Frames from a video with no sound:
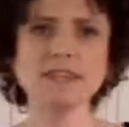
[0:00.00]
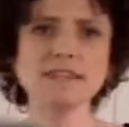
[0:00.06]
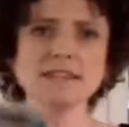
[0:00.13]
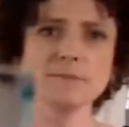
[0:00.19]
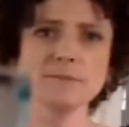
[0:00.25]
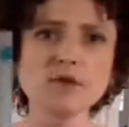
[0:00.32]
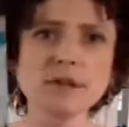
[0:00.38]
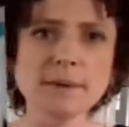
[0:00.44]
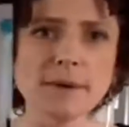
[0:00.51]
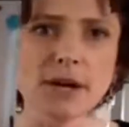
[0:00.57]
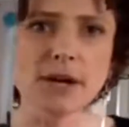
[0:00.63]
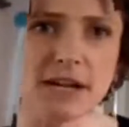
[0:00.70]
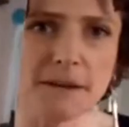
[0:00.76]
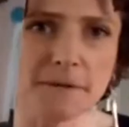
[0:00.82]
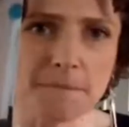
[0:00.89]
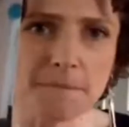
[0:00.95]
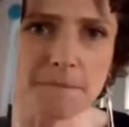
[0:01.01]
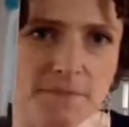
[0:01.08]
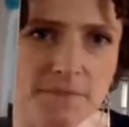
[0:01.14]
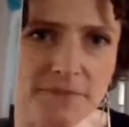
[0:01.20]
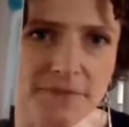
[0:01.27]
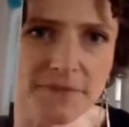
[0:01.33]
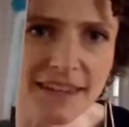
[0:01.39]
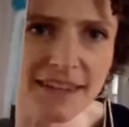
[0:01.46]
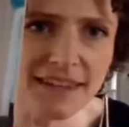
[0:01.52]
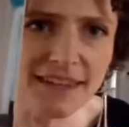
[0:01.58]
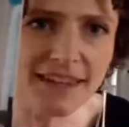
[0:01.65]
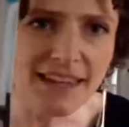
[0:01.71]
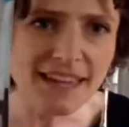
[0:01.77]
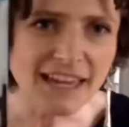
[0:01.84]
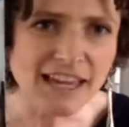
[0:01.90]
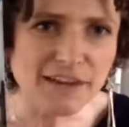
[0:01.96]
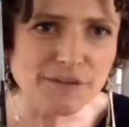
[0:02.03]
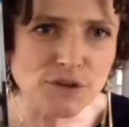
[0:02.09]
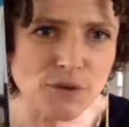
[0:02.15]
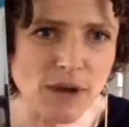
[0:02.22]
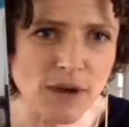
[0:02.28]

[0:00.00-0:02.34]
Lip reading: smoothie book. If you